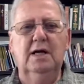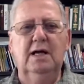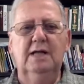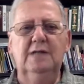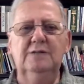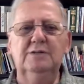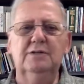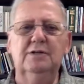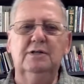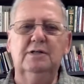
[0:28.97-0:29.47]

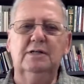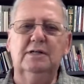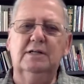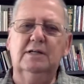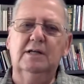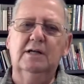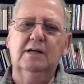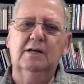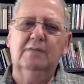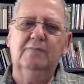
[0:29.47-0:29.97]
he's looked at
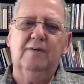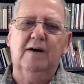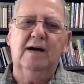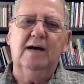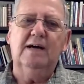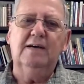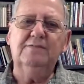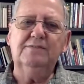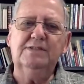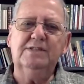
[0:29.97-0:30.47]

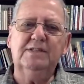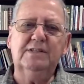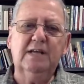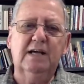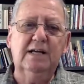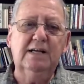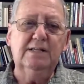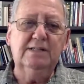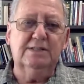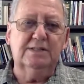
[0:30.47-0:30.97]
five
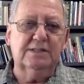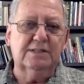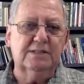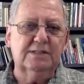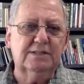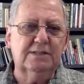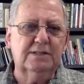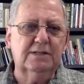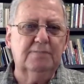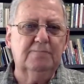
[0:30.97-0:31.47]

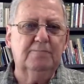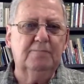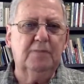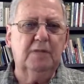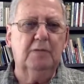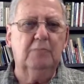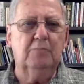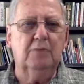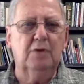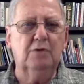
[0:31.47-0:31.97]
stages,
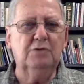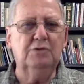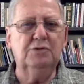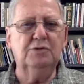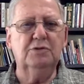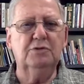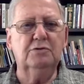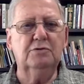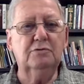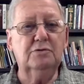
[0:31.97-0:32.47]

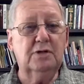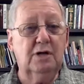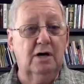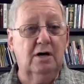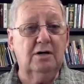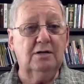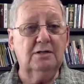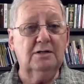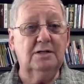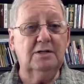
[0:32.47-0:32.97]
emotional,
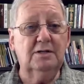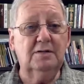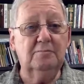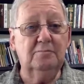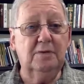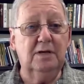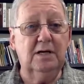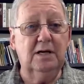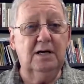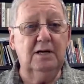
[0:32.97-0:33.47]
cognitive,
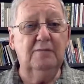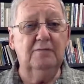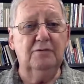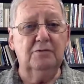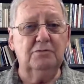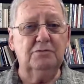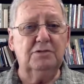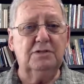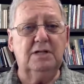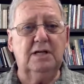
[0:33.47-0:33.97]

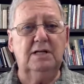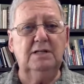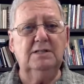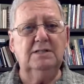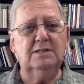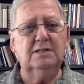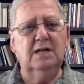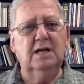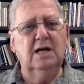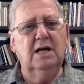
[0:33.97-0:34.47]
behavioral
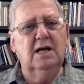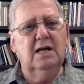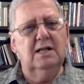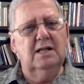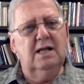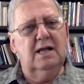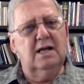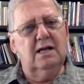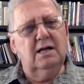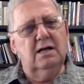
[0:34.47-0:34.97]
stages
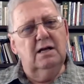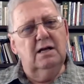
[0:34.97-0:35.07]
that